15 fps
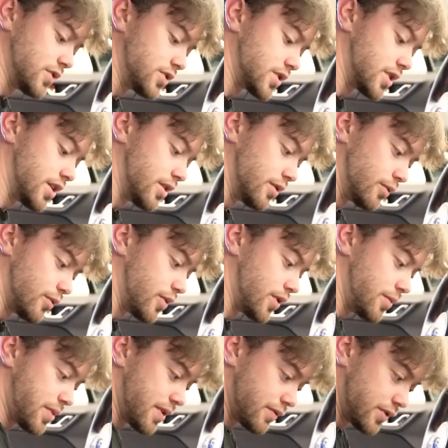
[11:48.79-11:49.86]
Just kind of
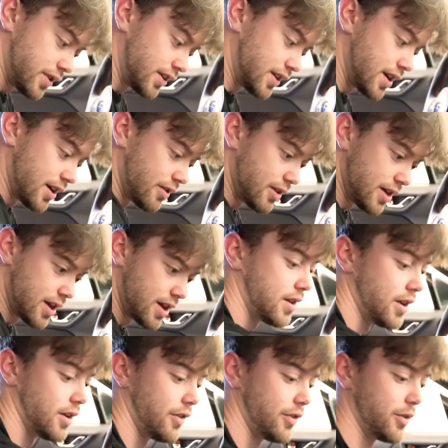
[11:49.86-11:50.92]
wipe everything down.
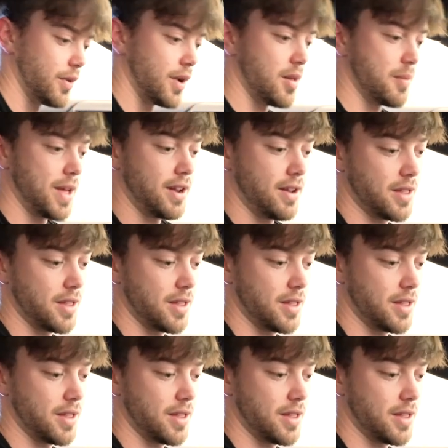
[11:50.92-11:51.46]
And also while I'm at it,